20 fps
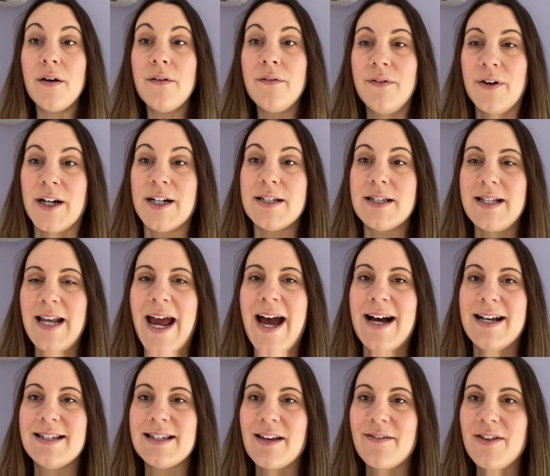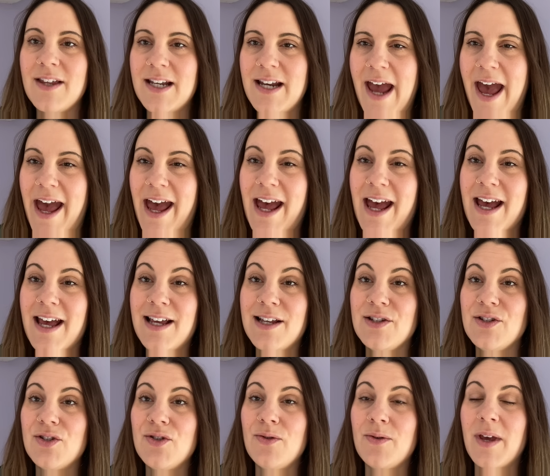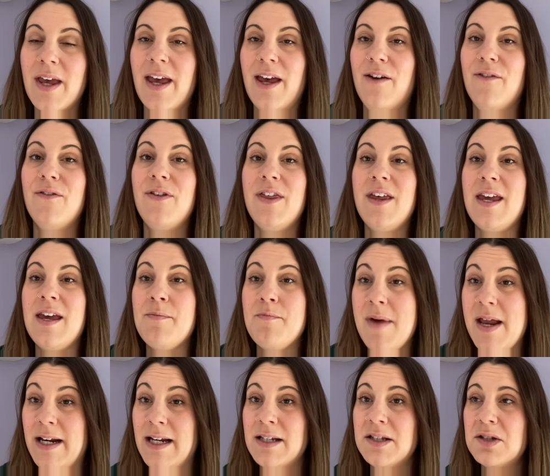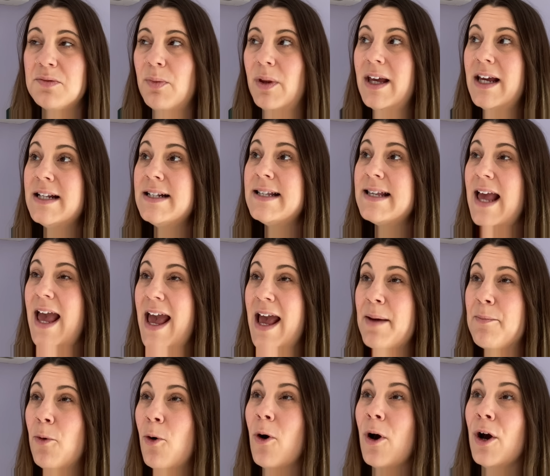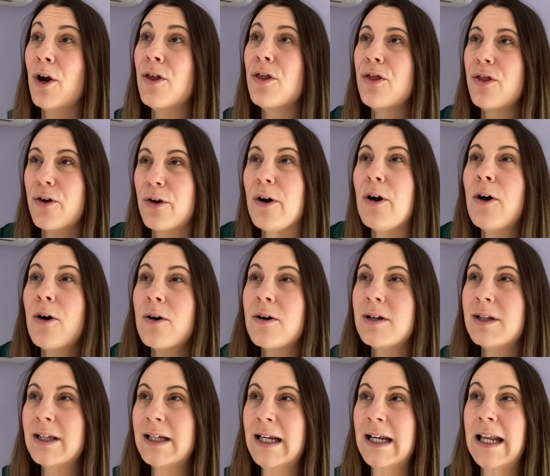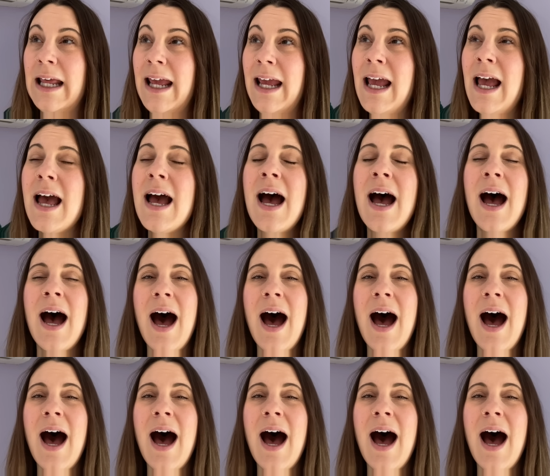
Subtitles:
First task of the day is to give the mini split a more thorough cleaning.